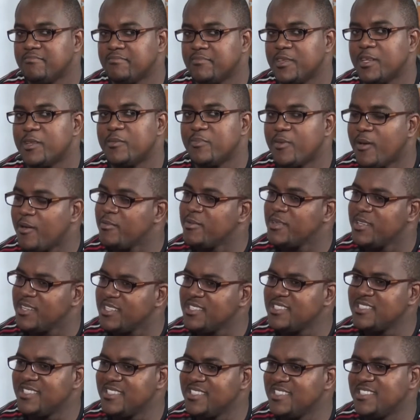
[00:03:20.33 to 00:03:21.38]
it probably
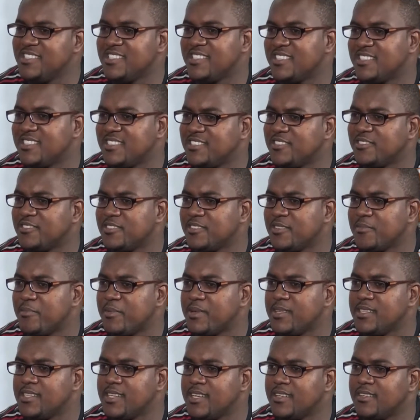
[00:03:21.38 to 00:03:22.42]
is easier to
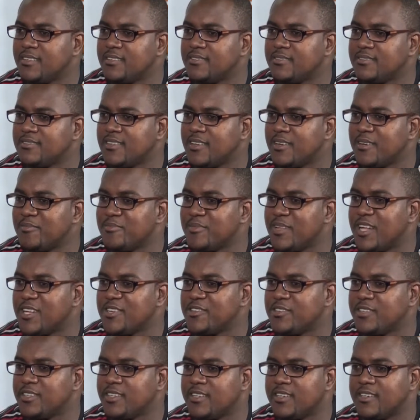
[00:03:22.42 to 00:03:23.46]
maintain
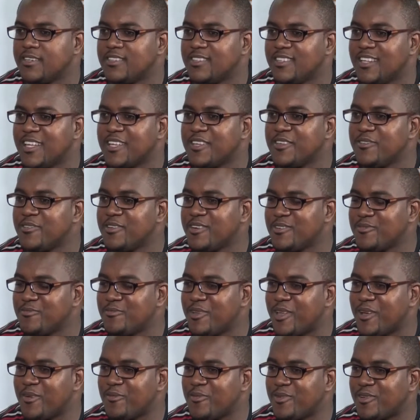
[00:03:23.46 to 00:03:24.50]
natural hair. Like you heard,
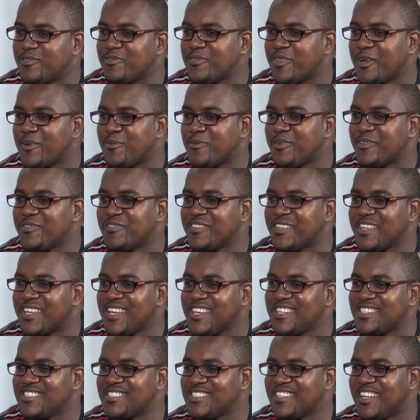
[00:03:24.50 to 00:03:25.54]
like one of the
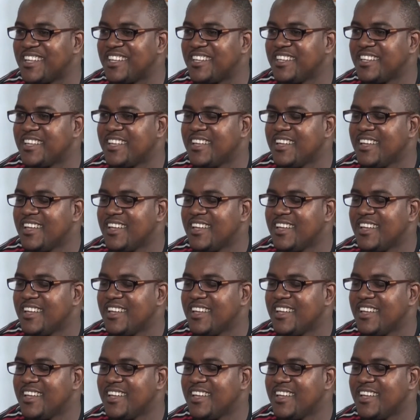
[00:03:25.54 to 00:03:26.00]
guests said,